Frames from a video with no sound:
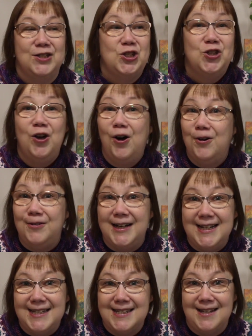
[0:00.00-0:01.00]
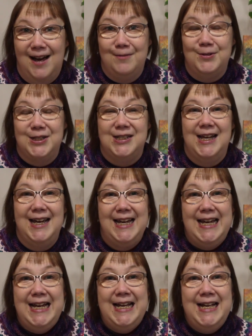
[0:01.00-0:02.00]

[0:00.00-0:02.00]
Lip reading: stories, I would say.